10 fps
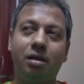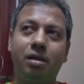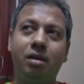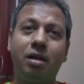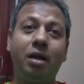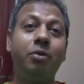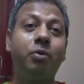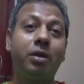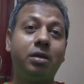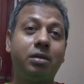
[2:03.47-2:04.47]
I
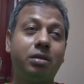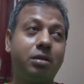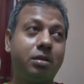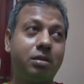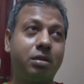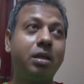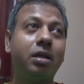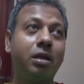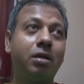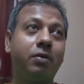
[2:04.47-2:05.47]
was
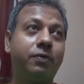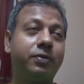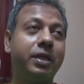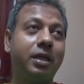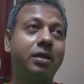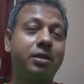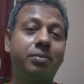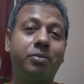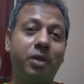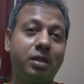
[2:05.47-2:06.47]
thinking of taking
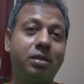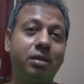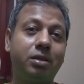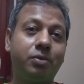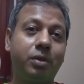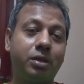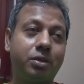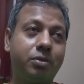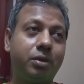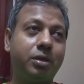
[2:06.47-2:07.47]
some rest in the
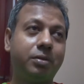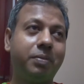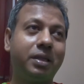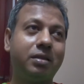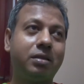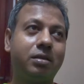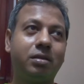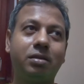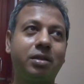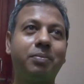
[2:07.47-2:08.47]
restaurant, but
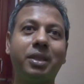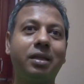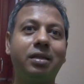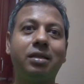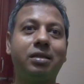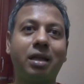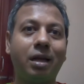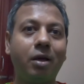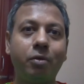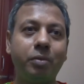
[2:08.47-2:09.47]
something didn't
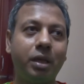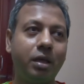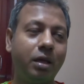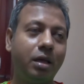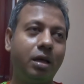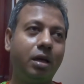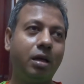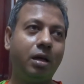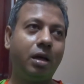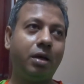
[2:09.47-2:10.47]
allow me.
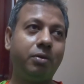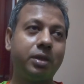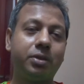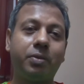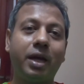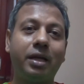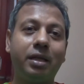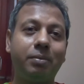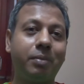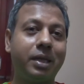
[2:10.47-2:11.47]
I was
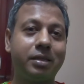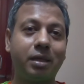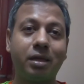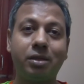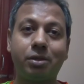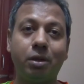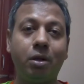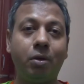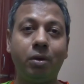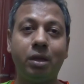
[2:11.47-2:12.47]
riding bicycle
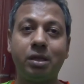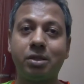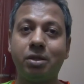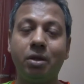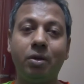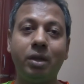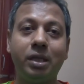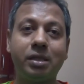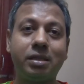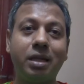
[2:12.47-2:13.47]
slowly.
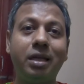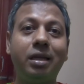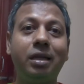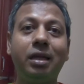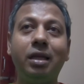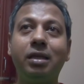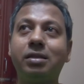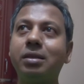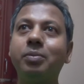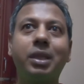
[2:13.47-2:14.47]
Suddenly
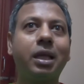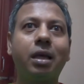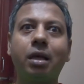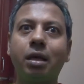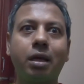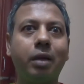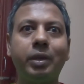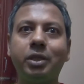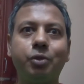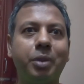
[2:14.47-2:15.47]
something came
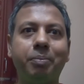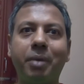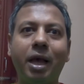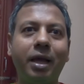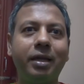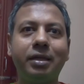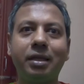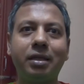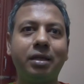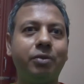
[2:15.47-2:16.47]
into my mind
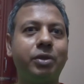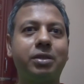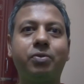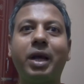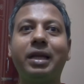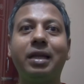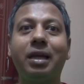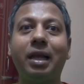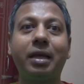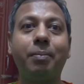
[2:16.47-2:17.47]
and I was riding
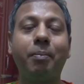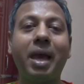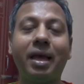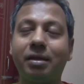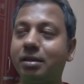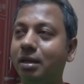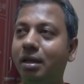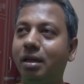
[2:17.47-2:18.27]
like a mad.